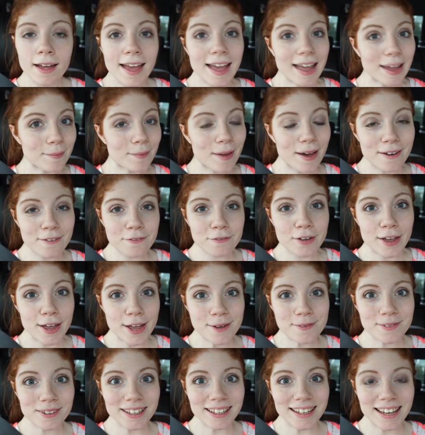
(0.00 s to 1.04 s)
Hey Mountain
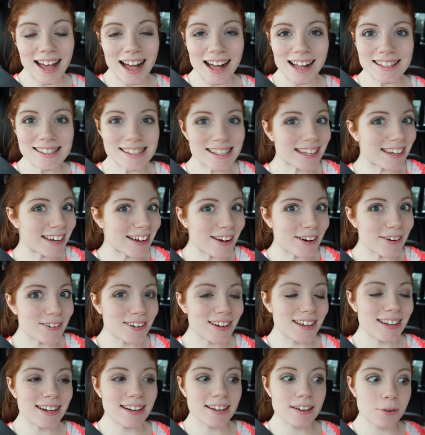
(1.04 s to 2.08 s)
family, how's it
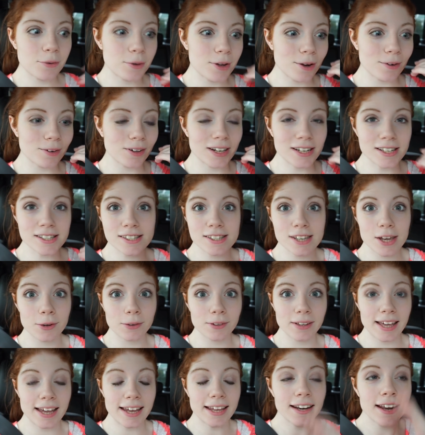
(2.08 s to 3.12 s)
going? We are running so
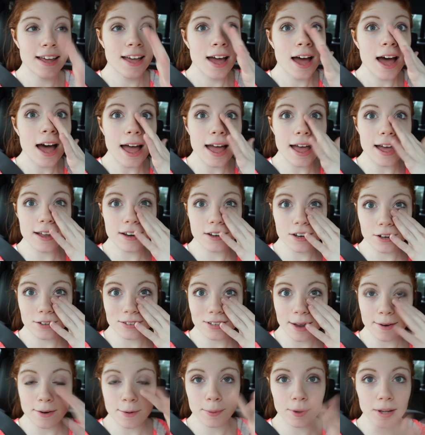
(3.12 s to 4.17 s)
late. I had no
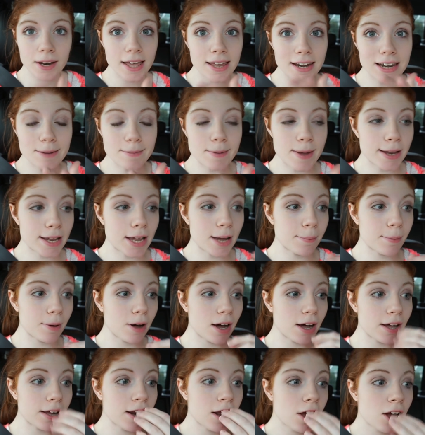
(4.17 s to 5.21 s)
time to put any makeup
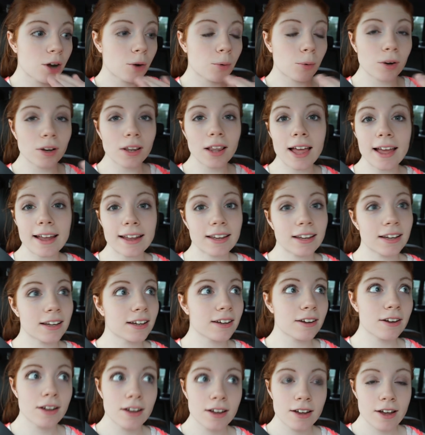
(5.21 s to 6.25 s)
on. We're like
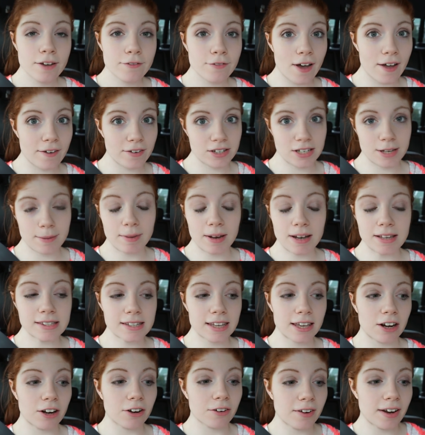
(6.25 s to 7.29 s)
five or 10 minutes
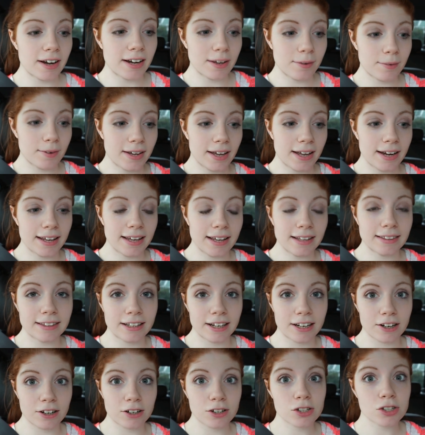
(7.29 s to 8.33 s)
late already. We gotta get
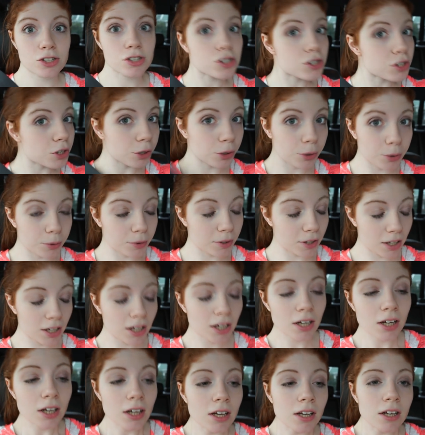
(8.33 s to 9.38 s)
there soon.
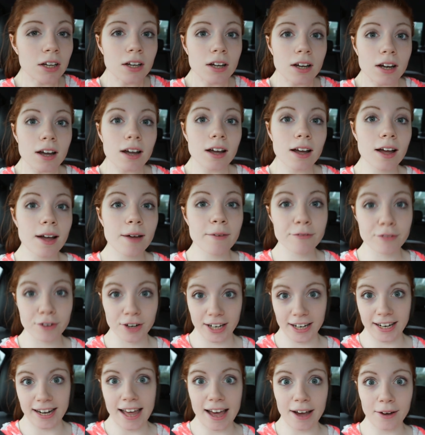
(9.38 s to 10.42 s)
I'm
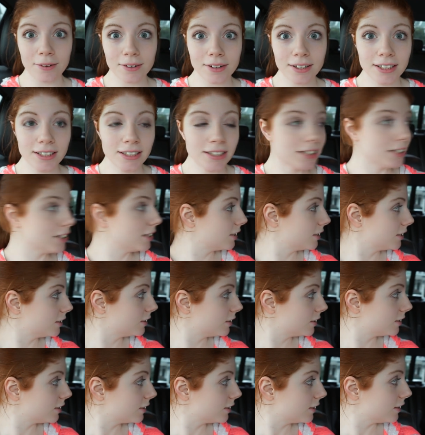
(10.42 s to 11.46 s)
freaking out.
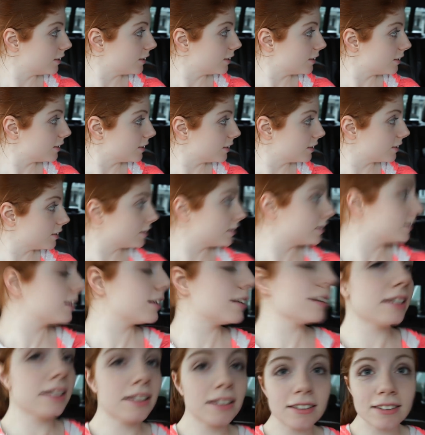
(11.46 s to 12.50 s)
We're gonna make
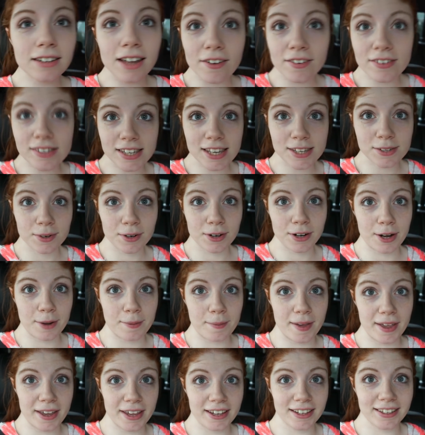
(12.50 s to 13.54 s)
it. Devin says we're gonna
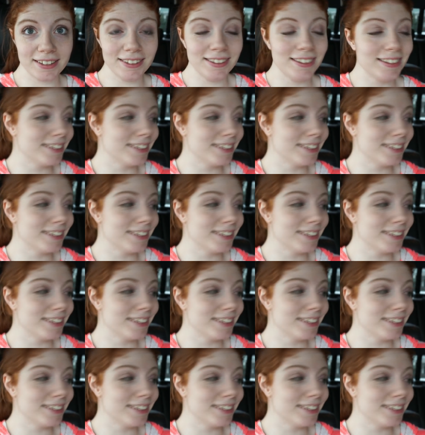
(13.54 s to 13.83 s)
make it.